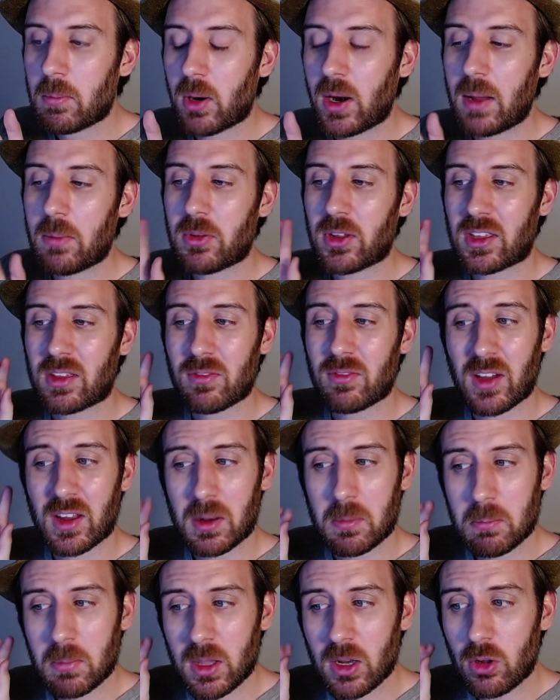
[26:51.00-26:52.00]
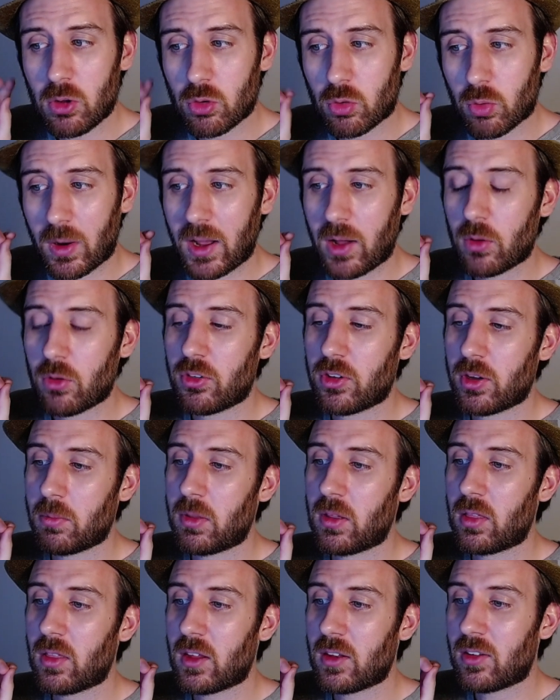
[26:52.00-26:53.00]
perhaps I can find a middle ground,
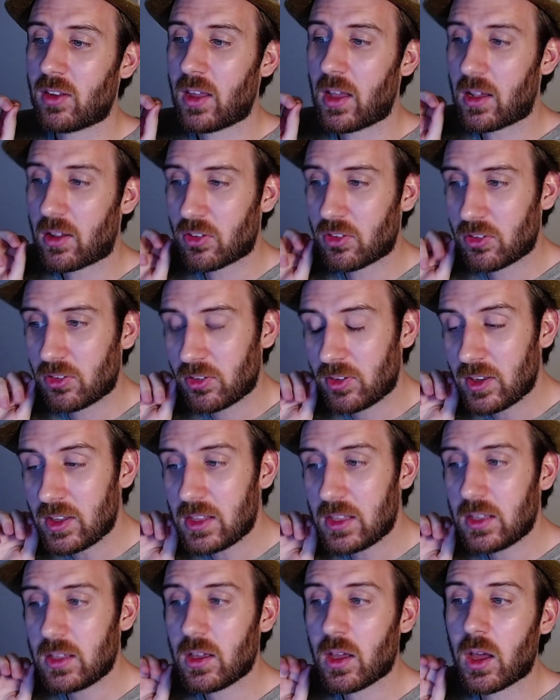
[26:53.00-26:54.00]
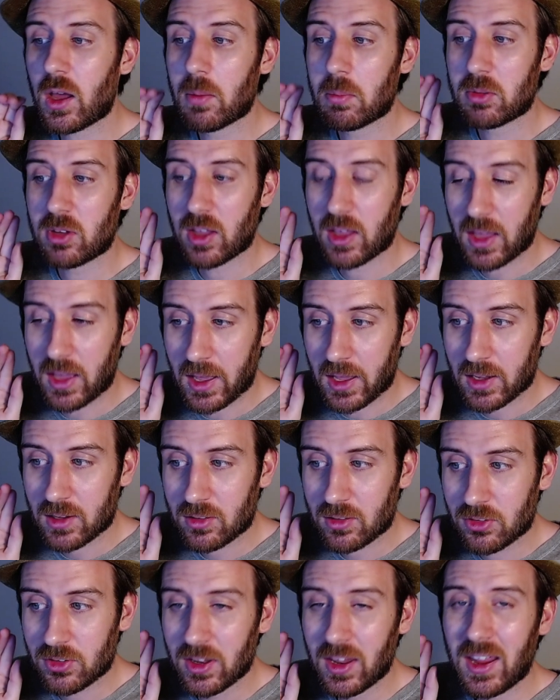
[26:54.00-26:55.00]
something that takes c up to
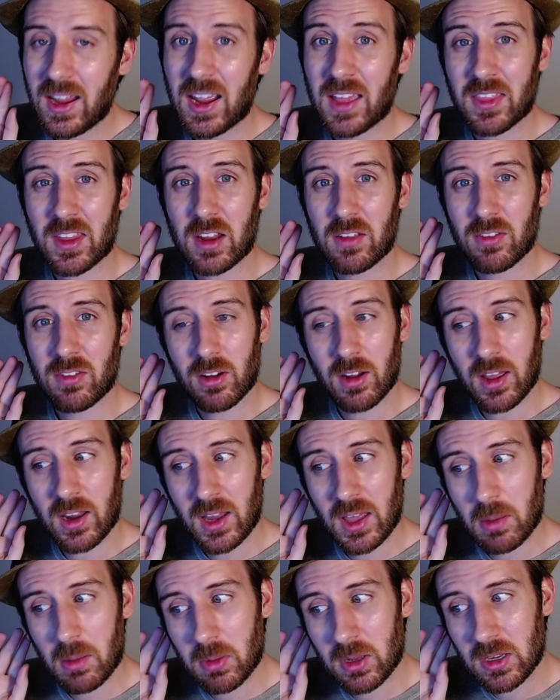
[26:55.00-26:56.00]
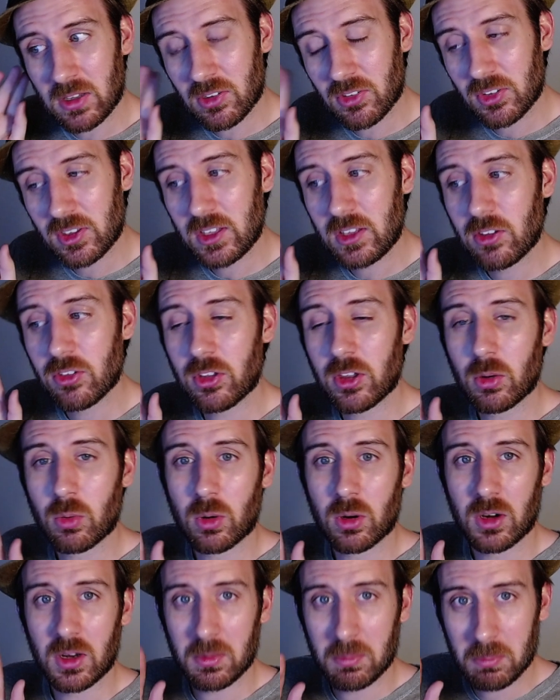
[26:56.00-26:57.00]
x, and then I figure out how many c's there
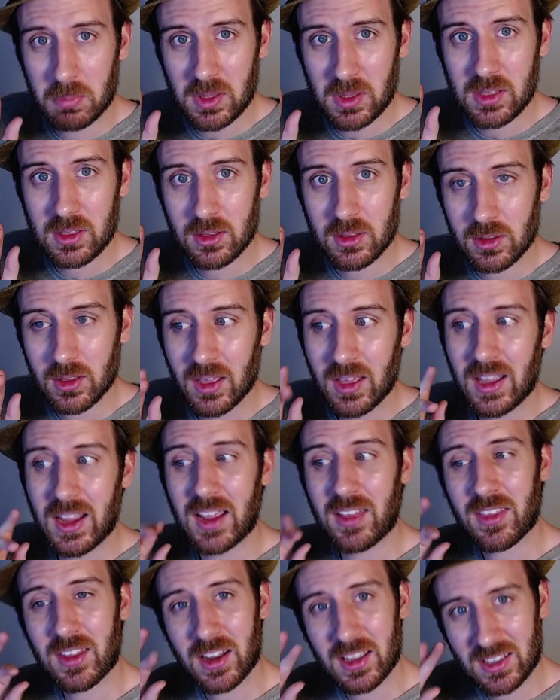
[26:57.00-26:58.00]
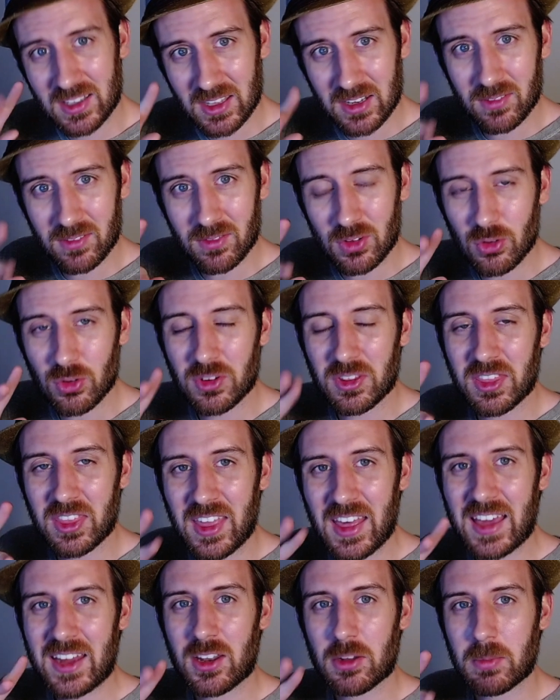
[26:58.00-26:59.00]
were in b, and then I kind of use
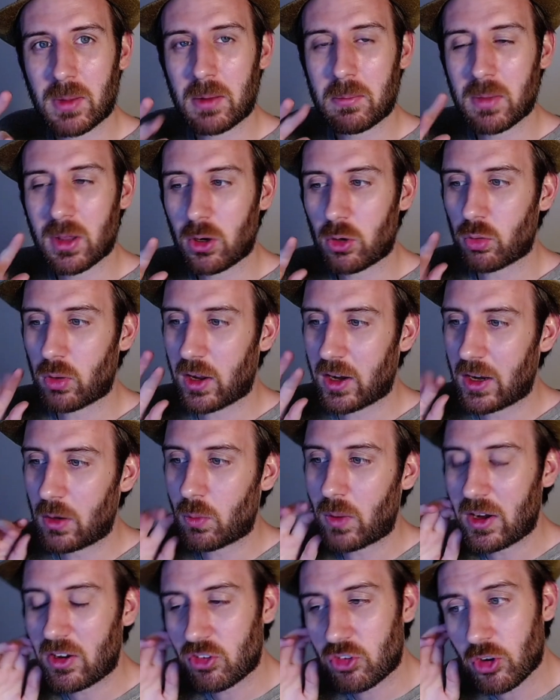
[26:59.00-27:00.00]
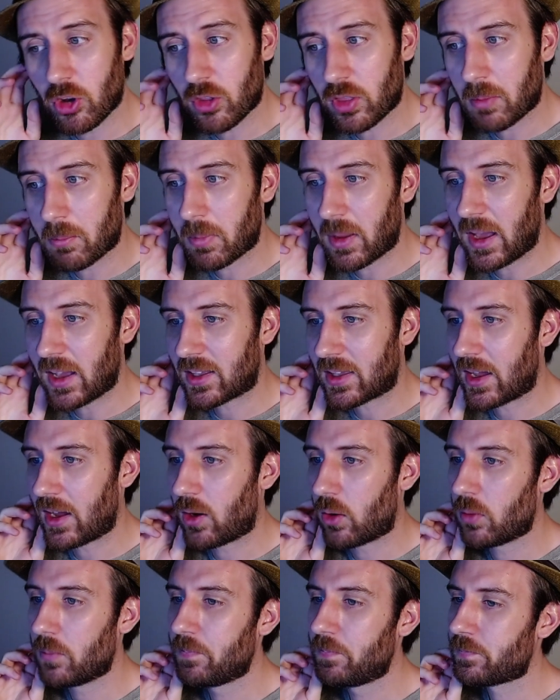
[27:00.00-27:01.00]
that as my middle ground. I ratio them back
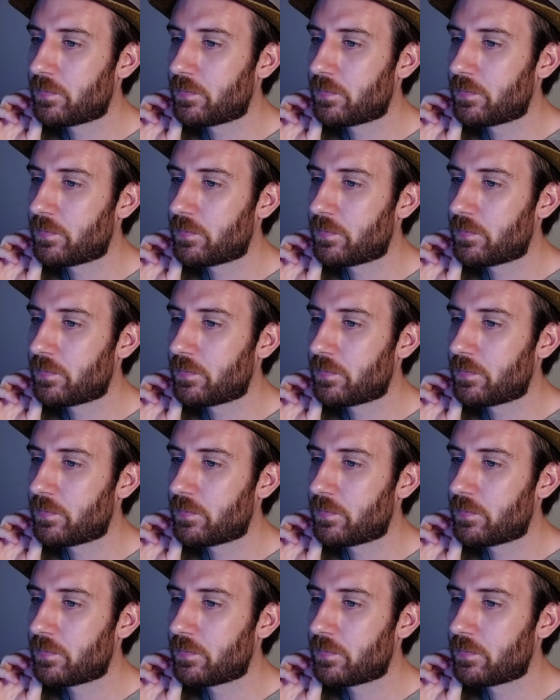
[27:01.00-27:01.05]
out.